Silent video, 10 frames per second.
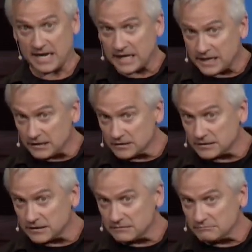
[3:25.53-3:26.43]
I kind of
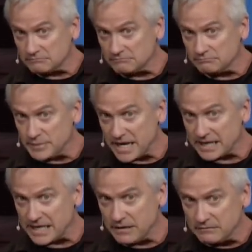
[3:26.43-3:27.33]
looked at
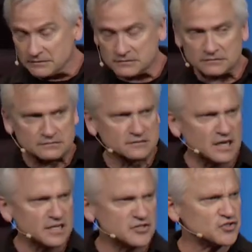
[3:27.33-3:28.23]
Becky,
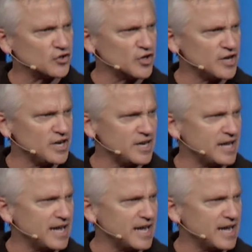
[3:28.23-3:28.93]
uncertain.